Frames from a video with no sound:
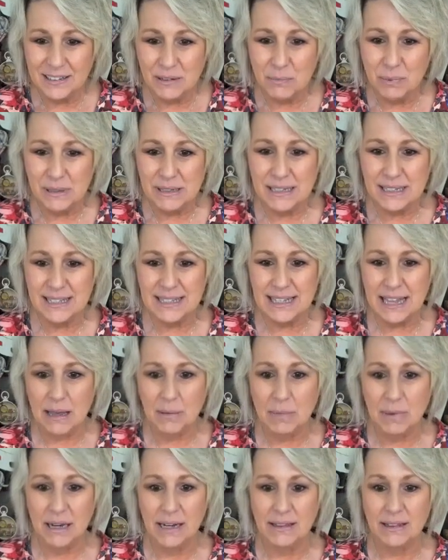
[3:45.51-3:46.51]
You put
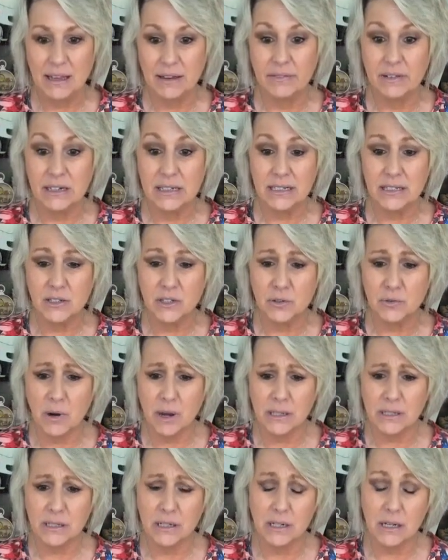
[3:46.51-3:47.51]
salmon in the oven. Is
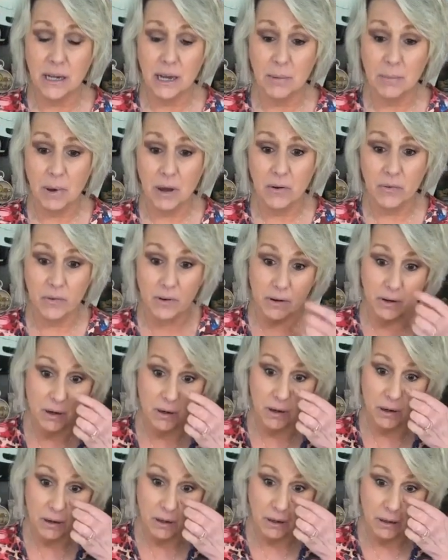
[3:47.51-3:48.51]
Shiraz going to come
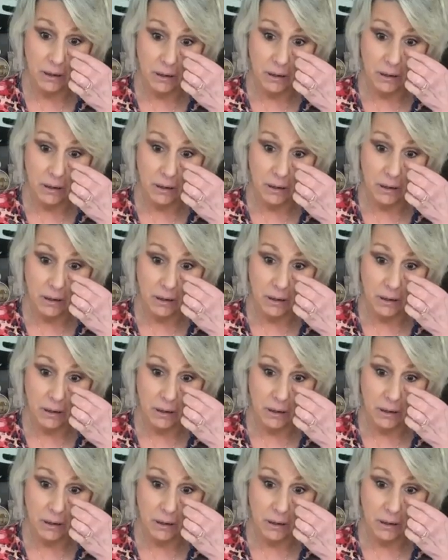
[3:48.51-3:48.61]
over